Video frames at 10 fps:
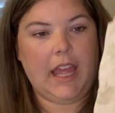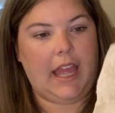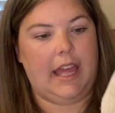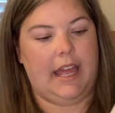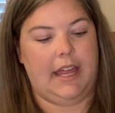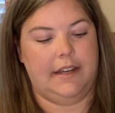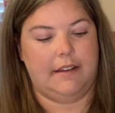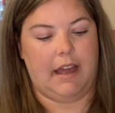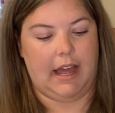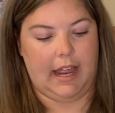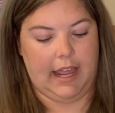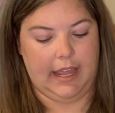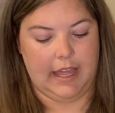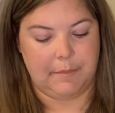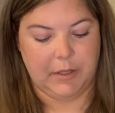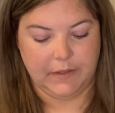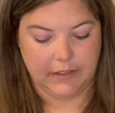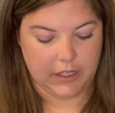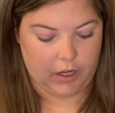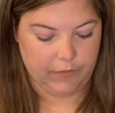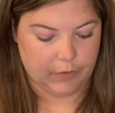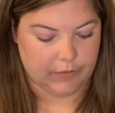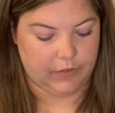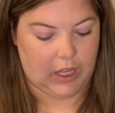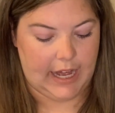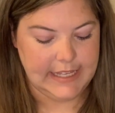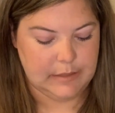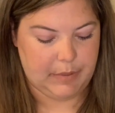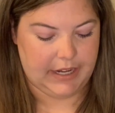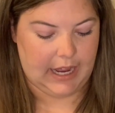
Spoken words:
And I am using the called for floss, but